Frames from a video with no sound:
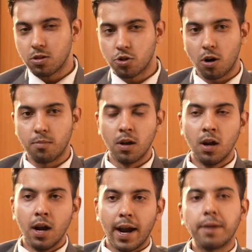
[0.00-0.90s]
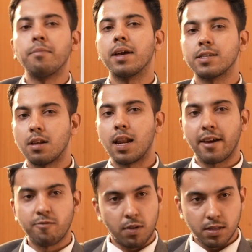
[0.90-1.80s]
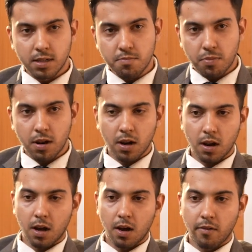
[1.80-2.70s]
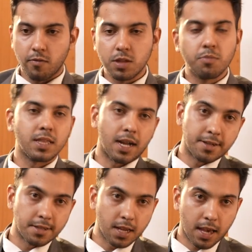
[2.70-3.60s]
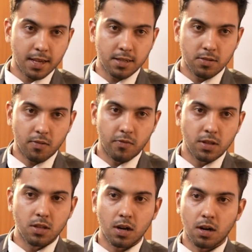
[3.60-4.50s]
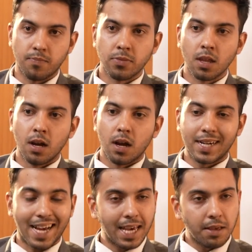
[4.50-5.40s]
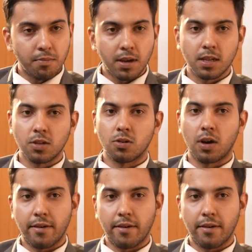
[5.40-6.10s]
the job, it makes your life much simpler. With me, that is the case. With the time and